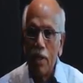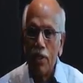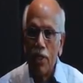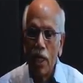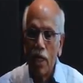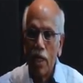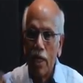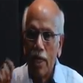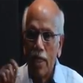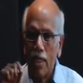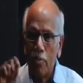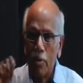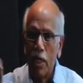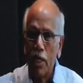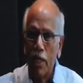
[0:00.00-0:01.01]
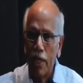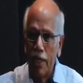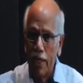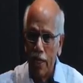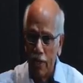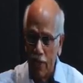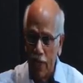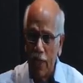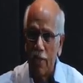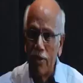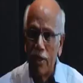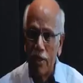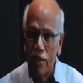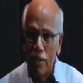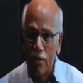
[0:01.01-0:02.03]
Shankara is a bigger idiot. Second
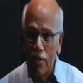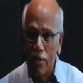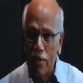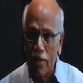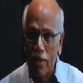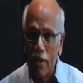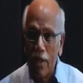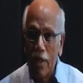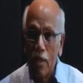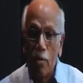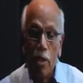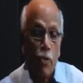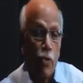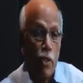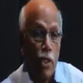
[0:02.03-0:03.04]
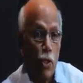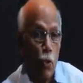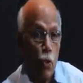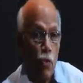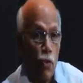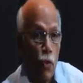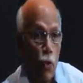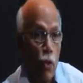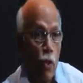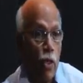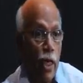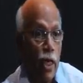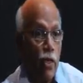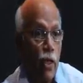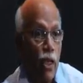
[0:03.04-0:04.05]
sentence. Between the two of you, don't
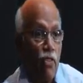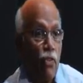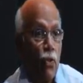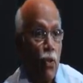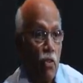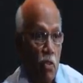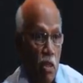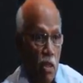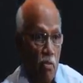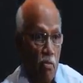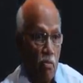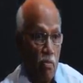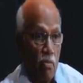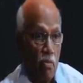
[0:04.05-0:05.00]
try to confuse the world.